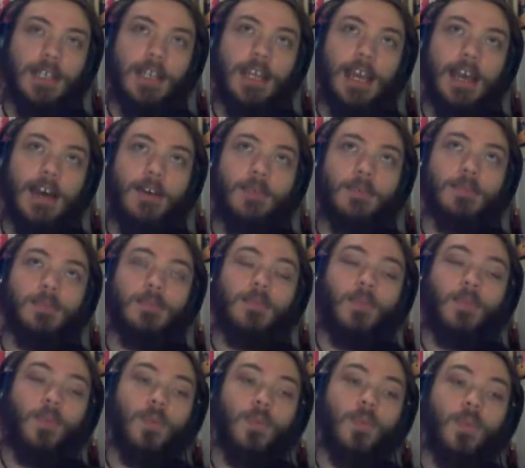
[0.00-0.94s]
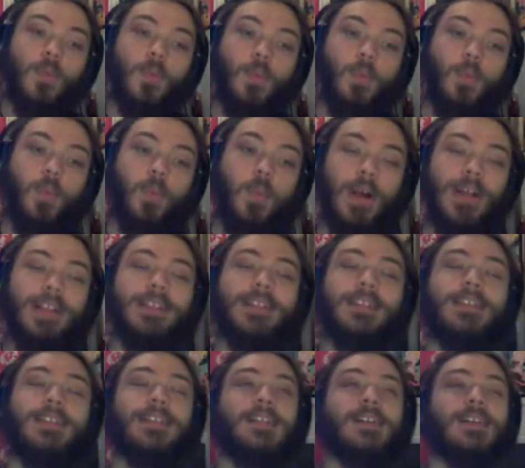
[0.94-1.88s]
Now,
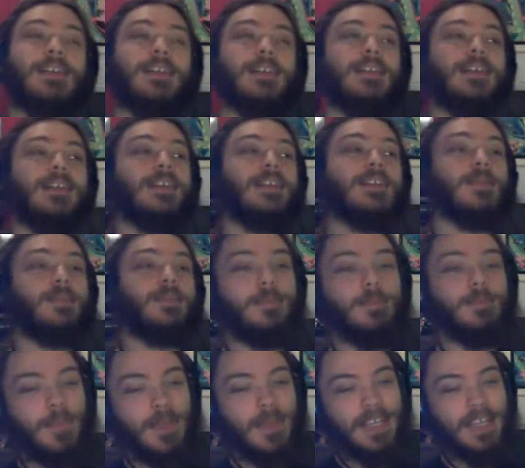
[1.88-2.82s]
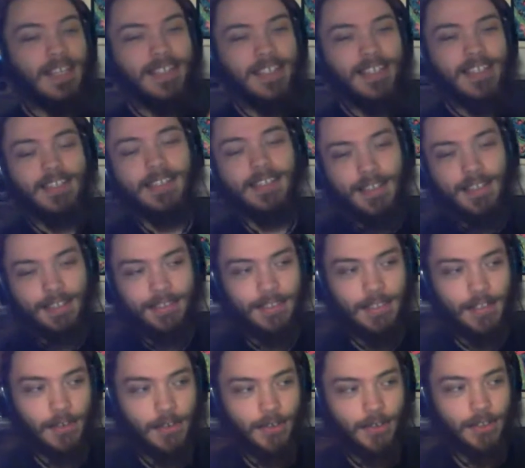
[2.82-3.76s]
what the big deal is
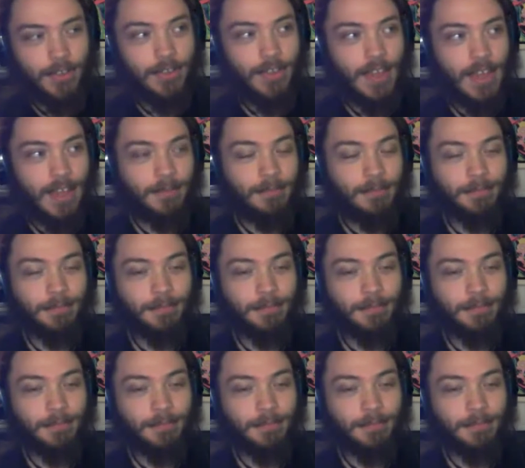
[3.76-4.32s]
here is that